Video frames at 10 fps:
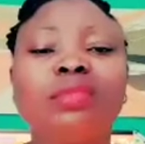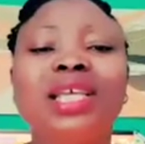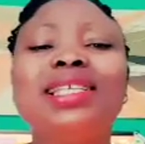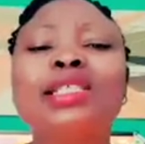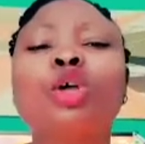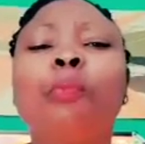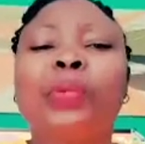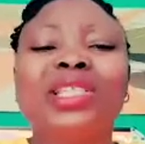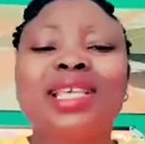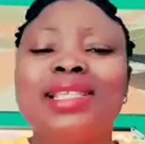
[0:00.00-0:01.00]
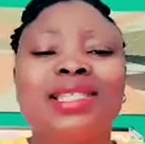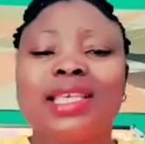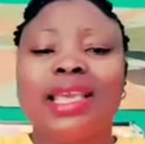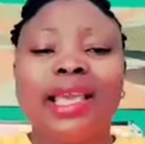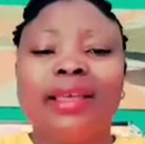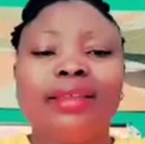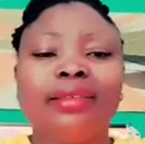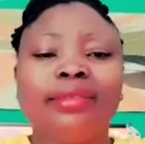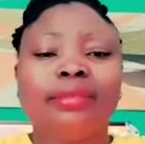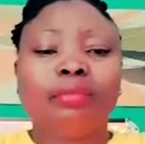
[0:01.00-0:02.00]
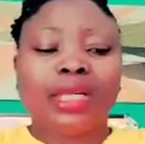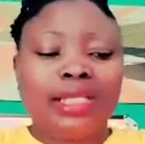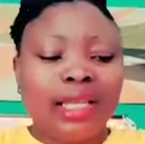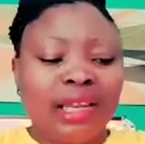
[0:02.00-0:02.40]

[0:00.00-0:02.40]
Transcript: There's no pretense here. Praise the